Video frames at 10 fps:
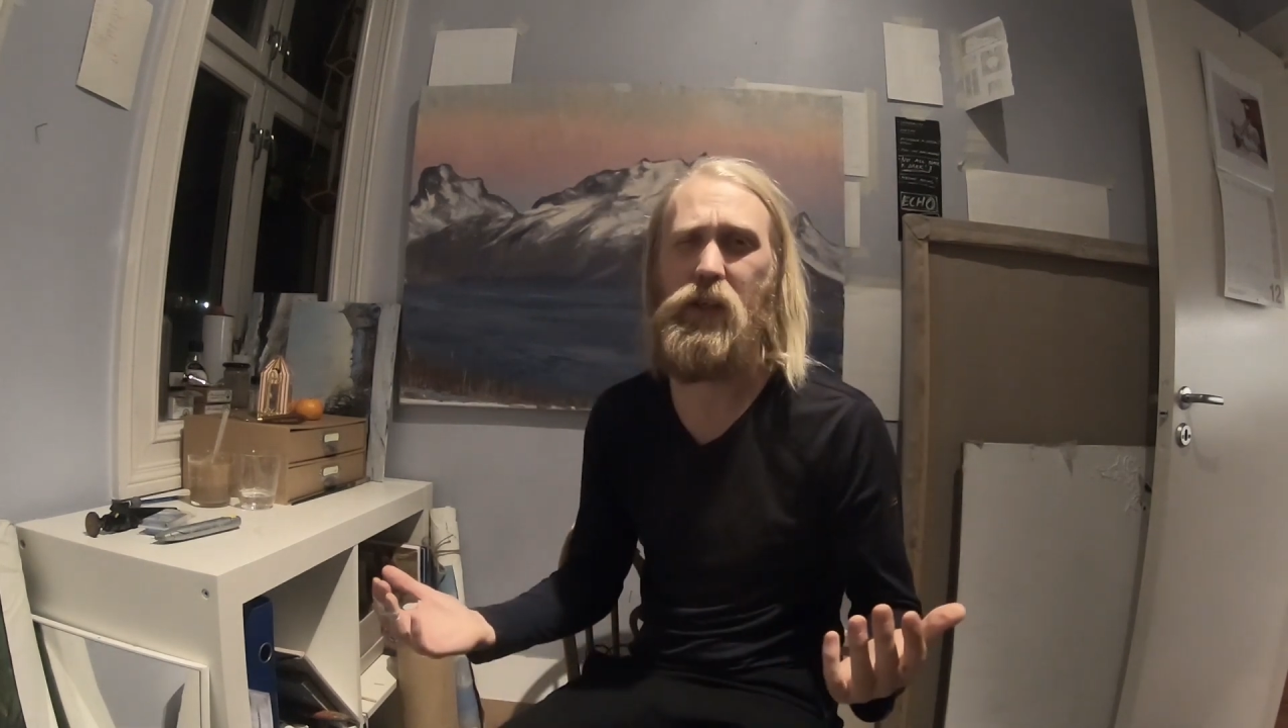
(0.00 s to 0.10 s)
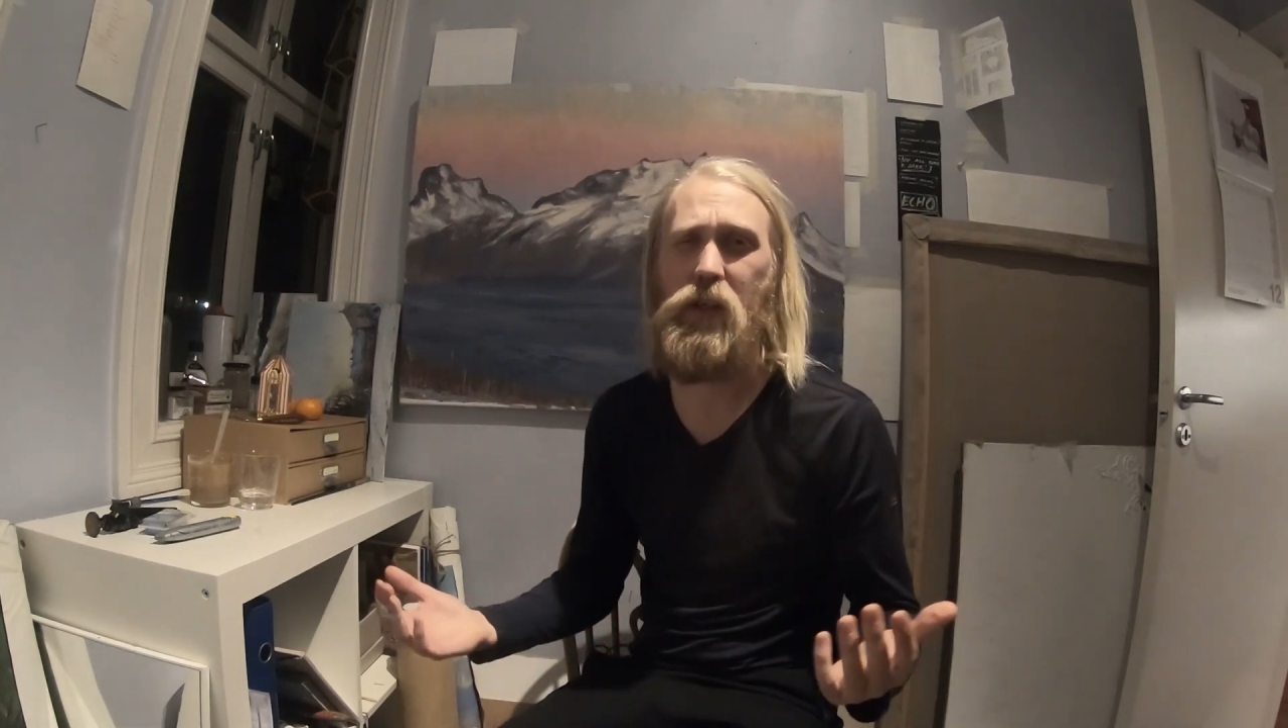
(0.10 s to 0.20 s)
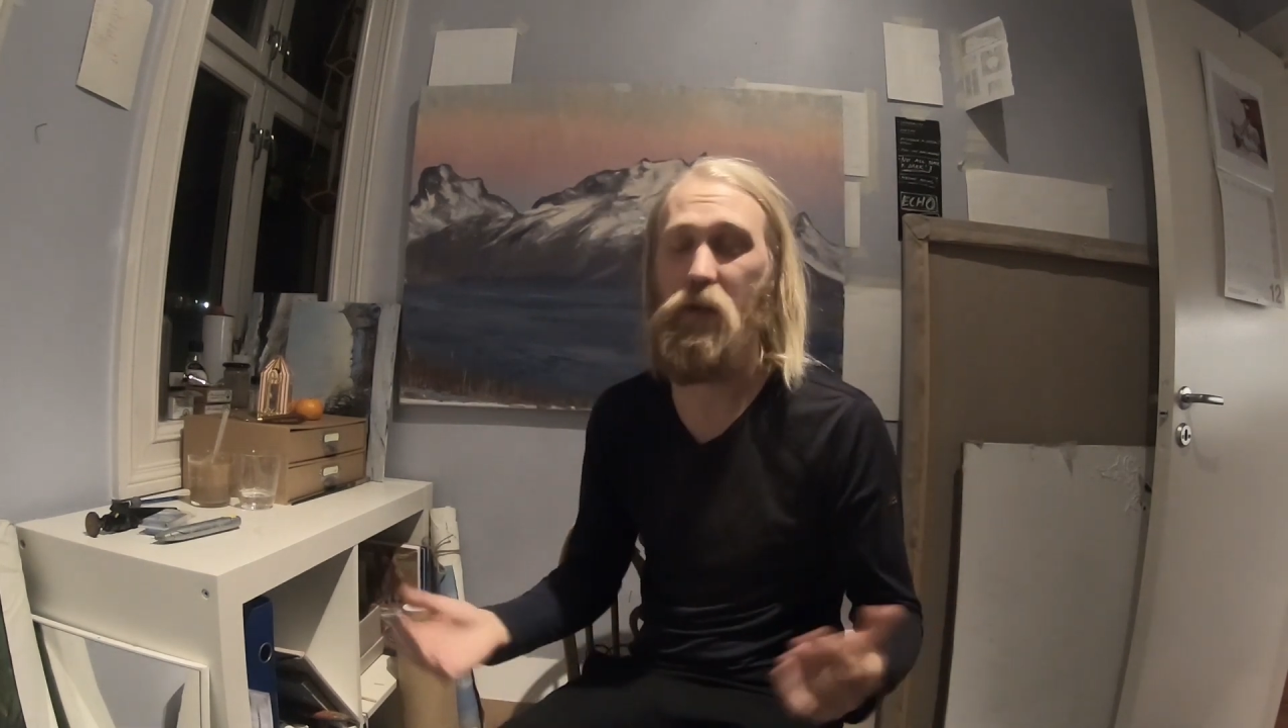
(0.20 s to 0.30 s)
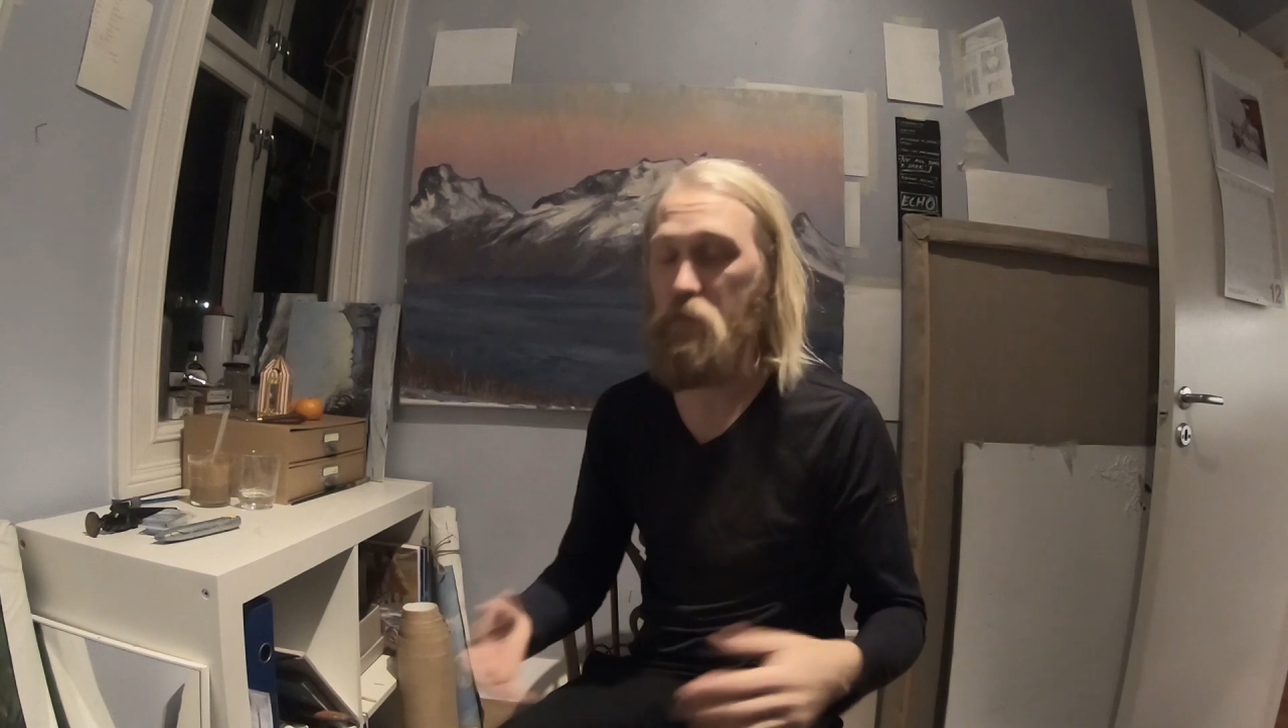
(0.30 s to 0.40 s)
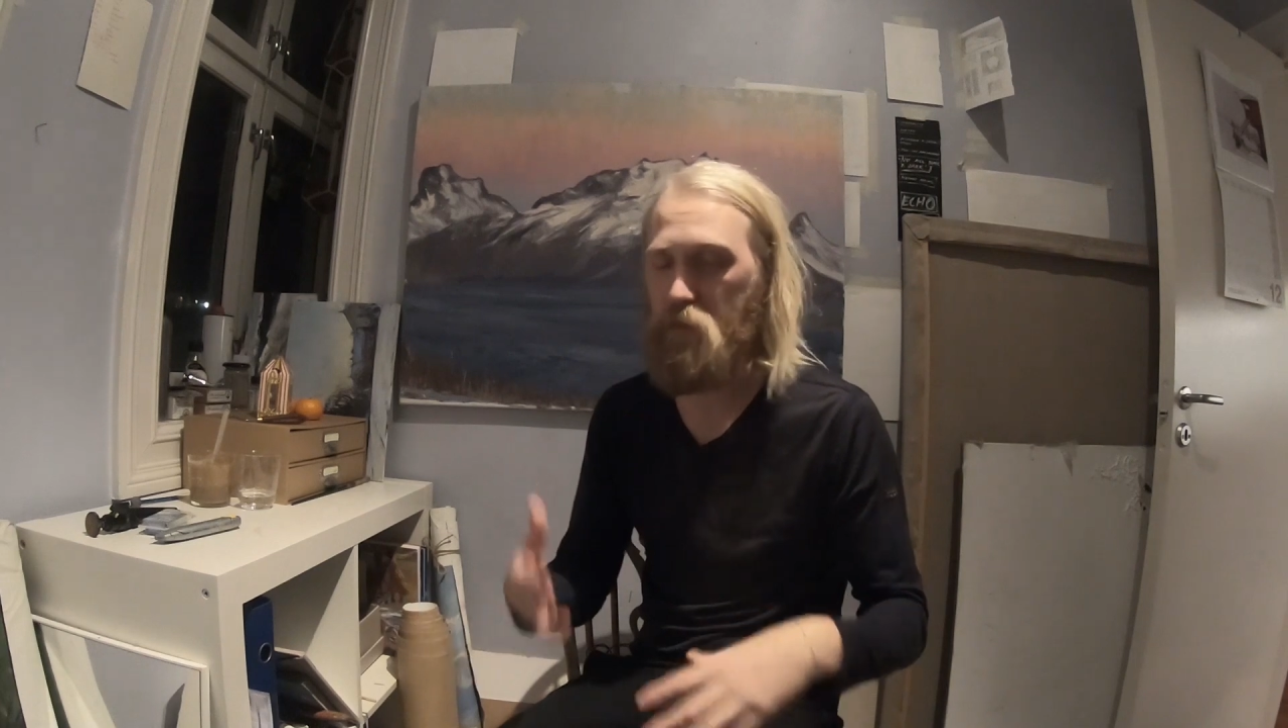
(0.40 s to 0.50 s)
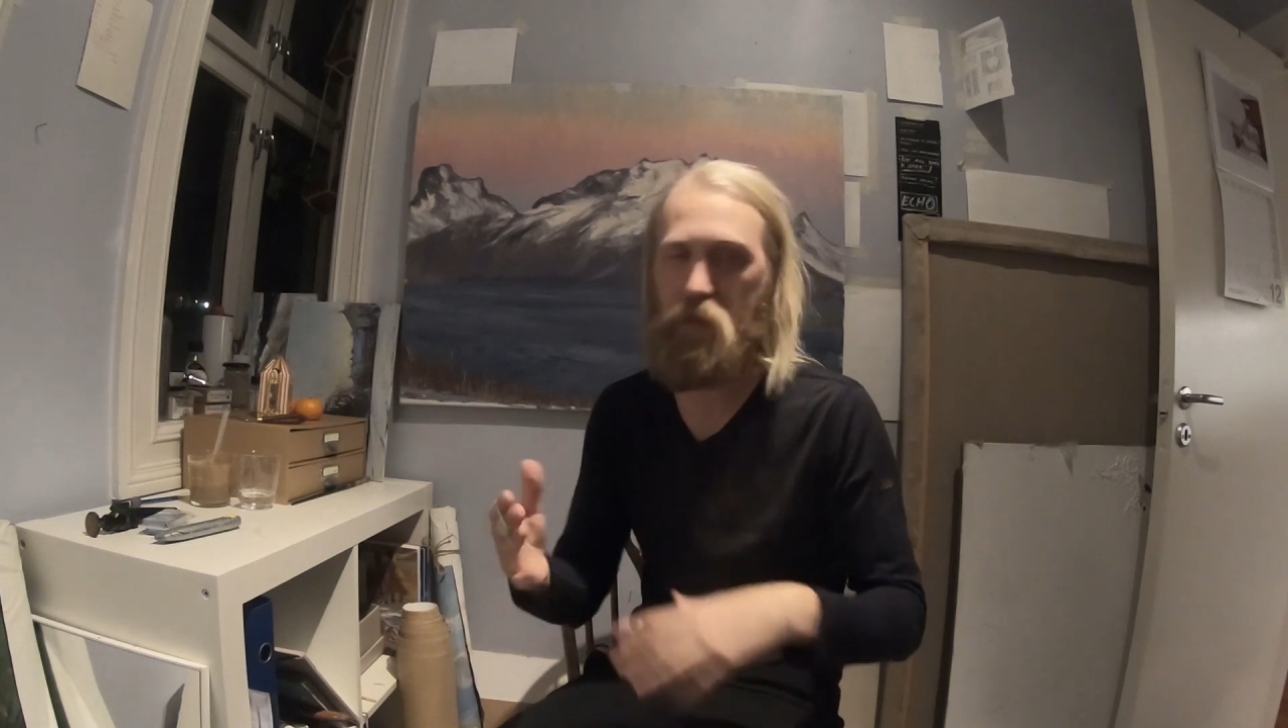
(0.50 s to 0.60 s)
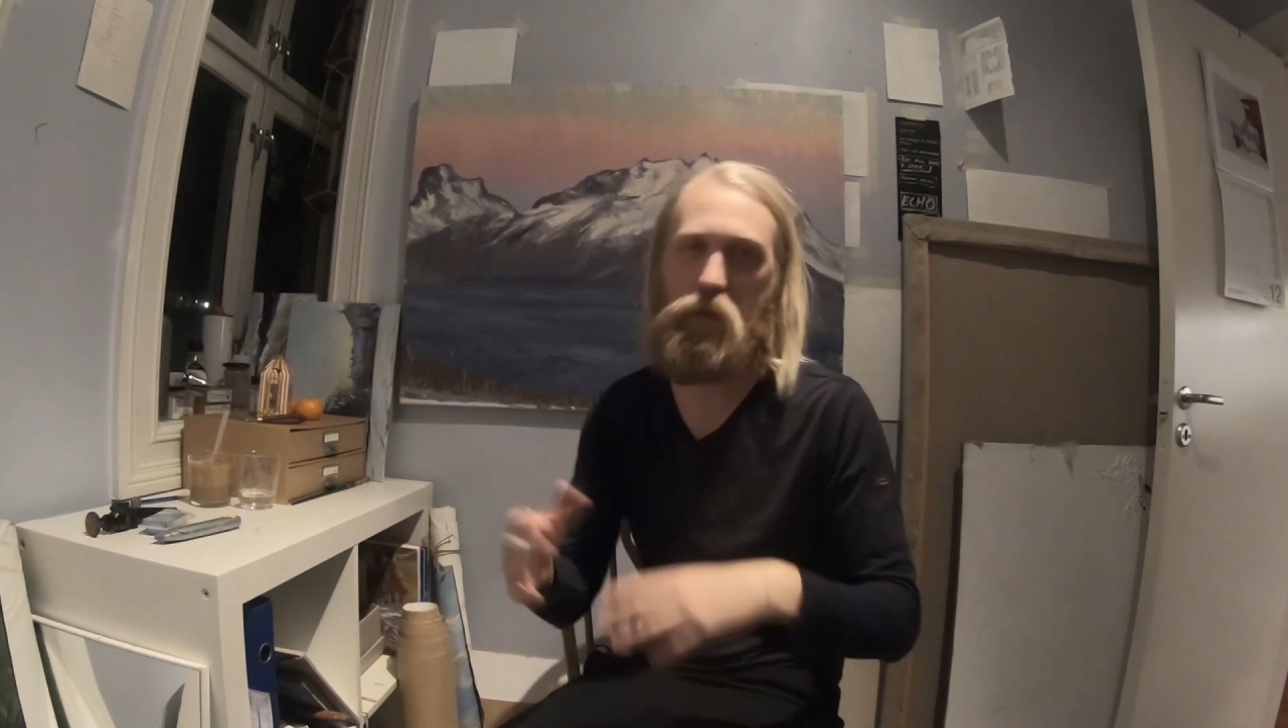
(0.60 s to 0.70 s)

say it.